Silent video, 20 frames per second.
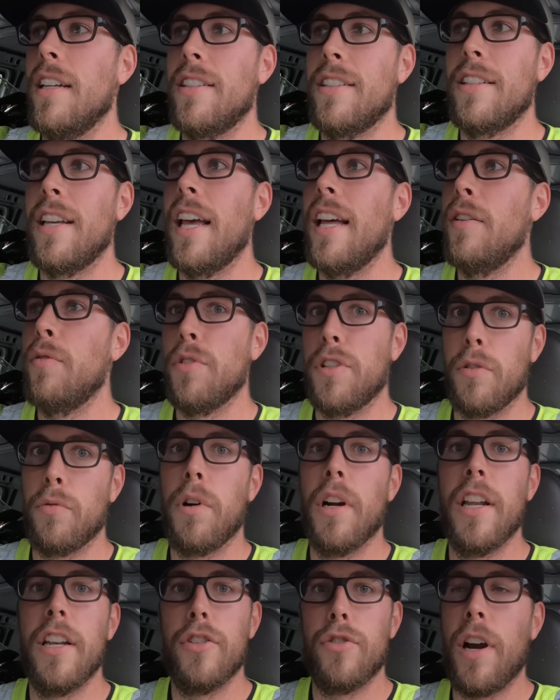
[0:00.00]
It said it was a
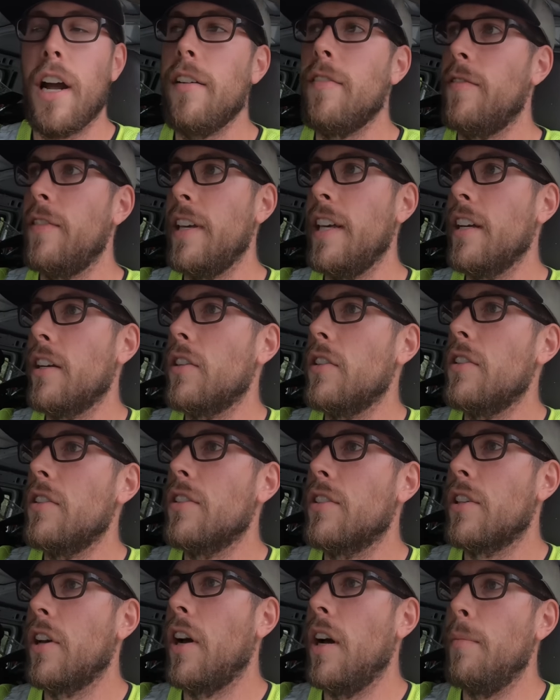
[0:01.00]
run and drive vehicle,
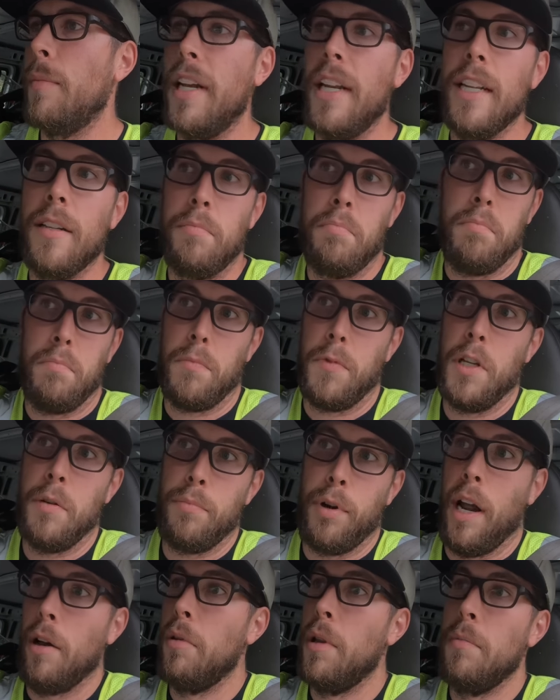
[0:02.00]
so, I mean, it could
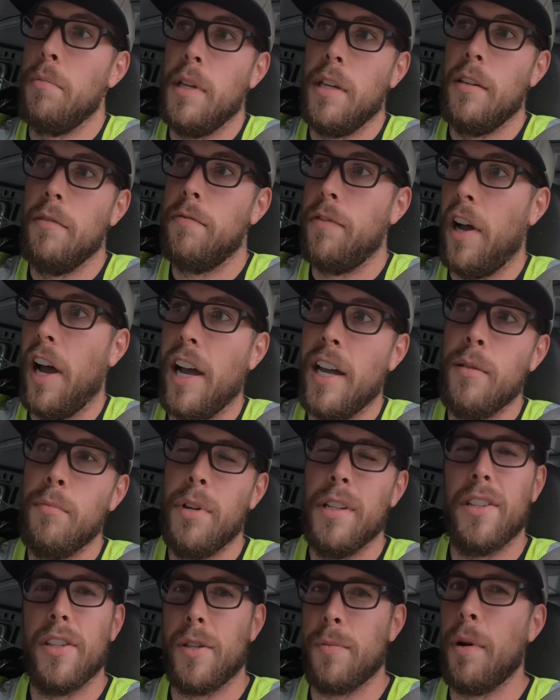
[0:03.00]
probably be fine,
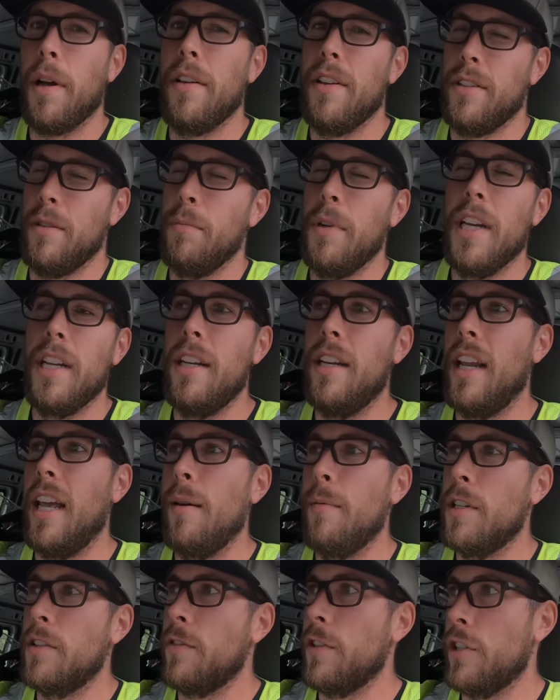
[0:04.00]
but there's probably some hidden
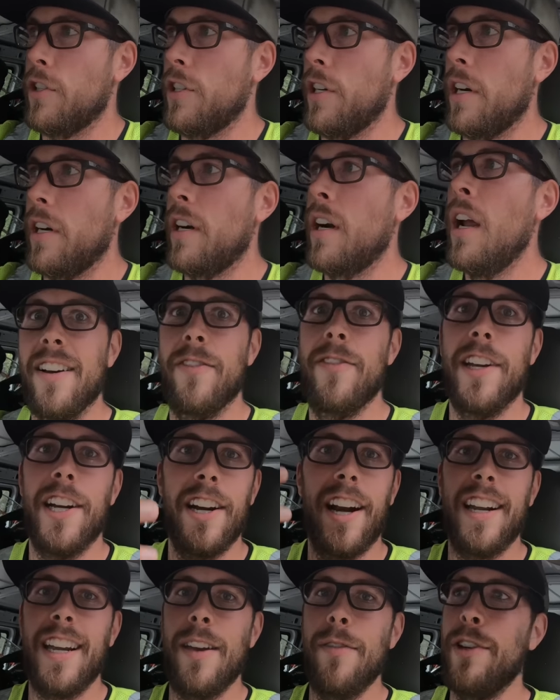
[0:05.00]
damage for sure.
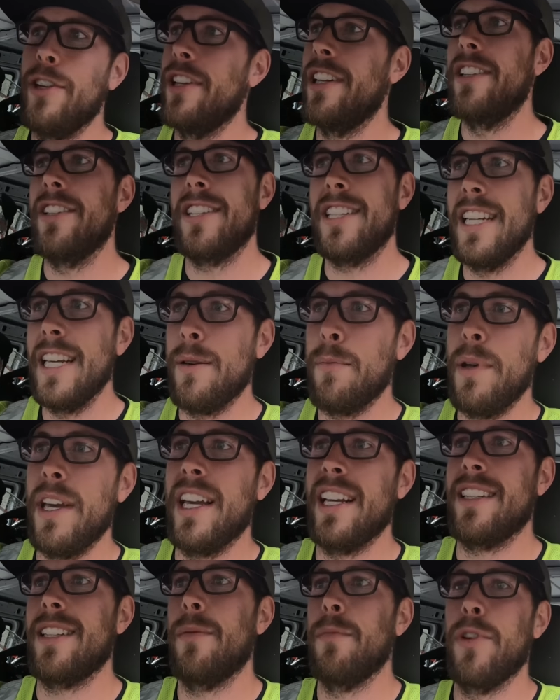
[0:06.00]
Figured I'd give you a little sneak
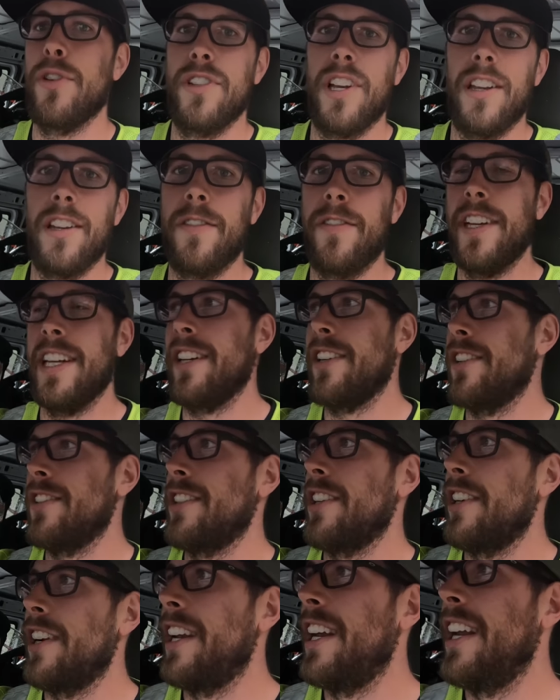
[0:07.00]
peek at some of those other vehicles that are